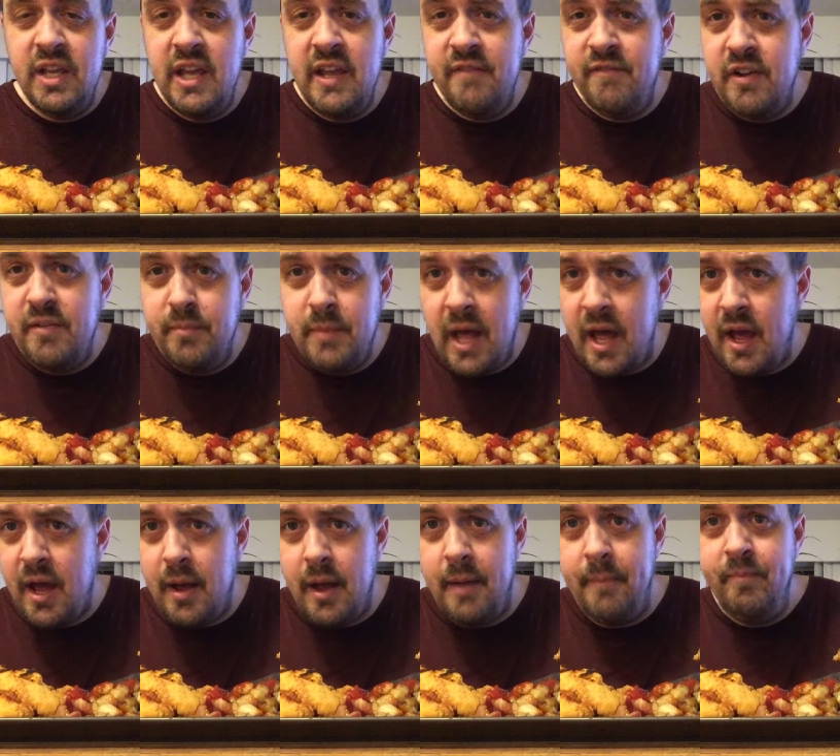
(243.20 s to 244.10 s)
given
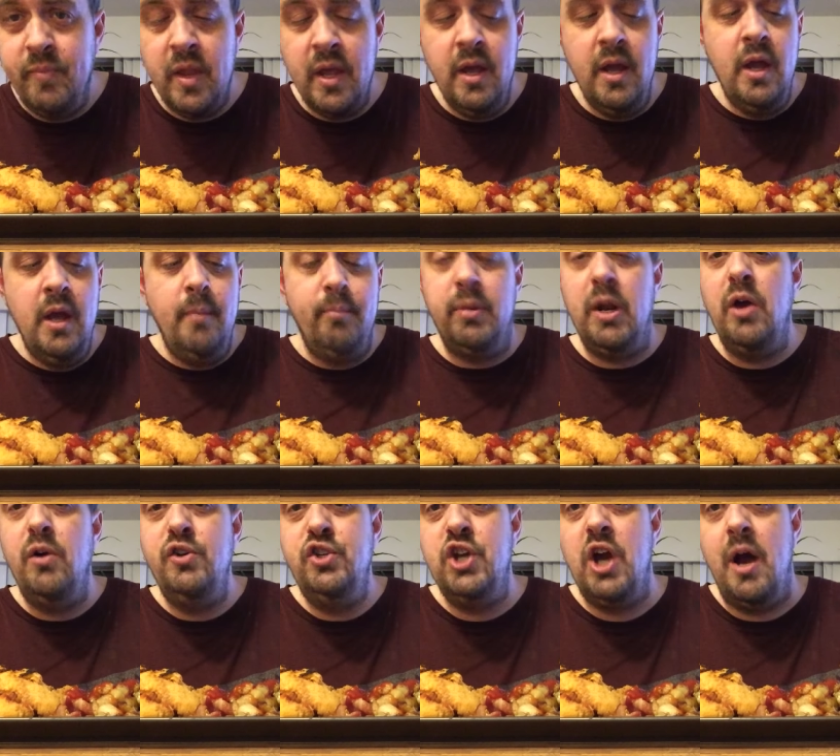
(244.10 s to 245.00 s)
uh,
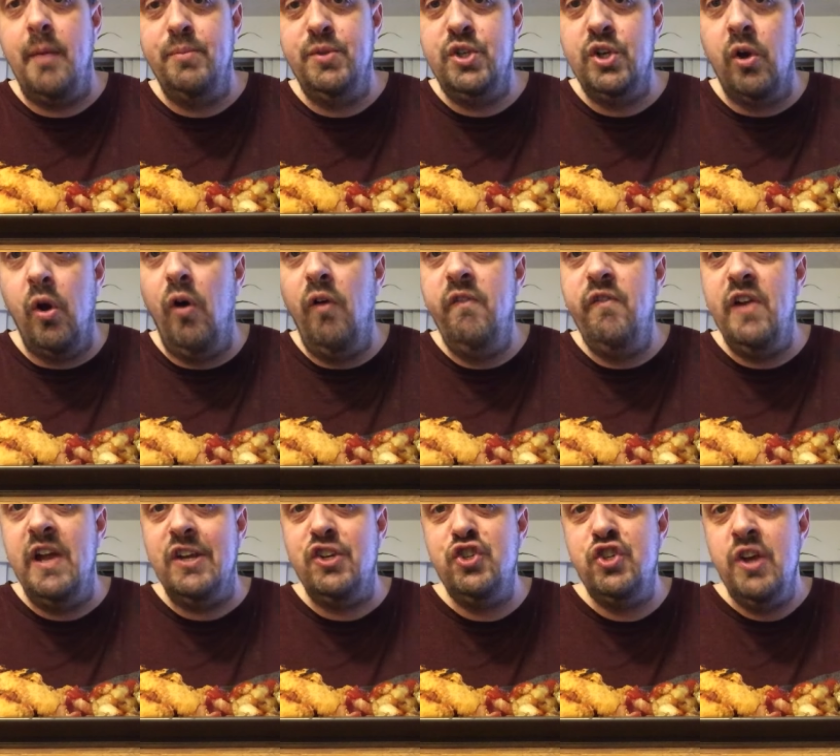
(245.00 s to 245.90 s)
blowjobs to
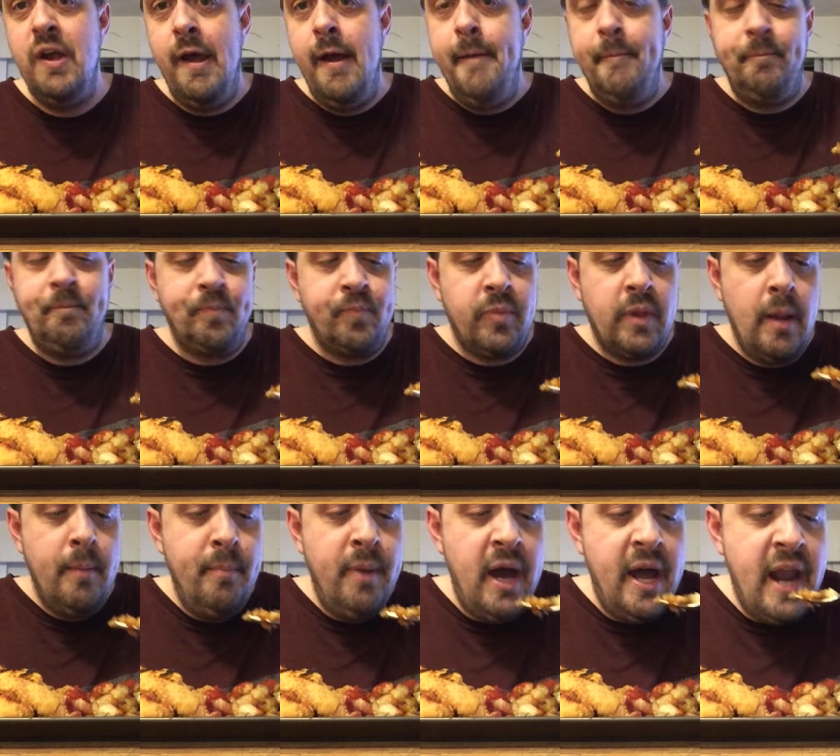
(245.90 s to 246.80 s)
goldfish,
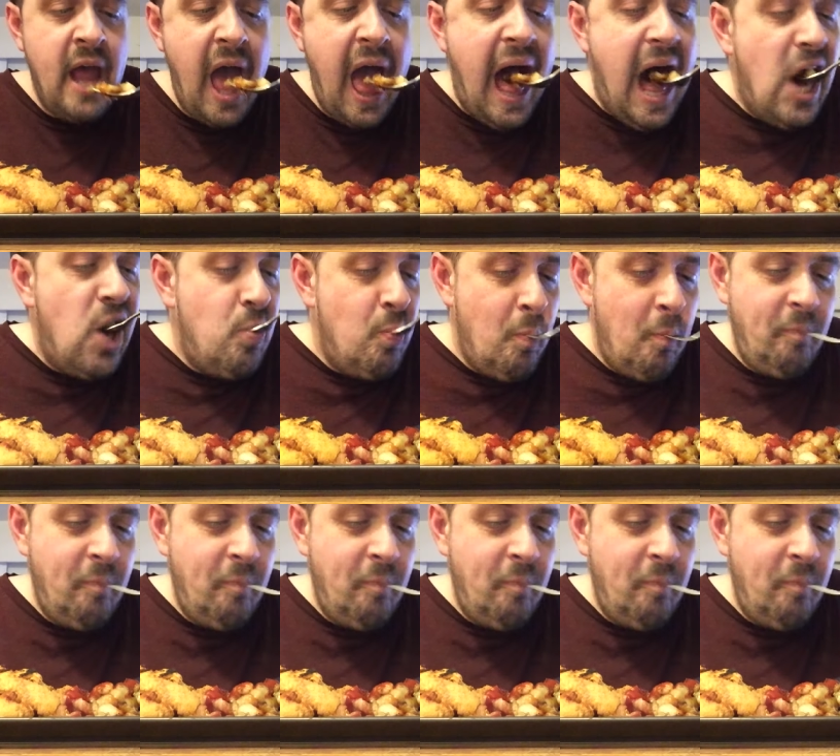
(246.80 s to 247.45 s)
but uh,